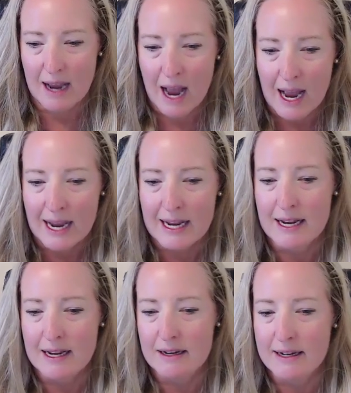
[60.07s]

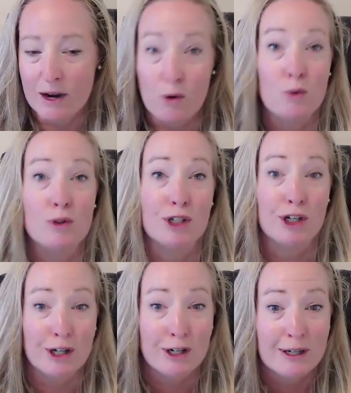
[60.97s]
I get
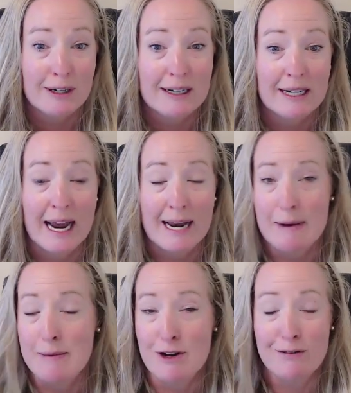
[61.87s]
older, and
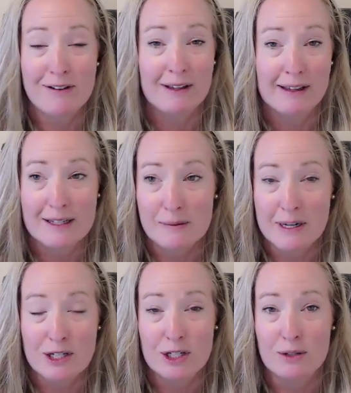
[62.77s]
maybe you're feeling this
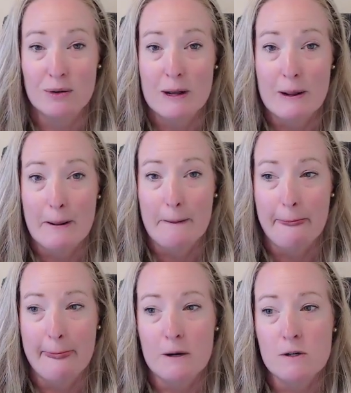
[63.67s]
way too,
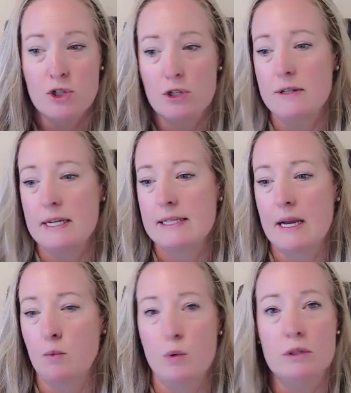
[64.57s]
there are certain things I
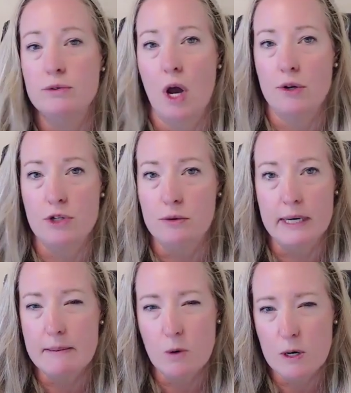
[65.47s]
will not do
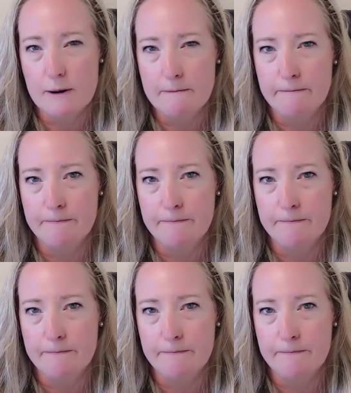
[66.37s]
anymore.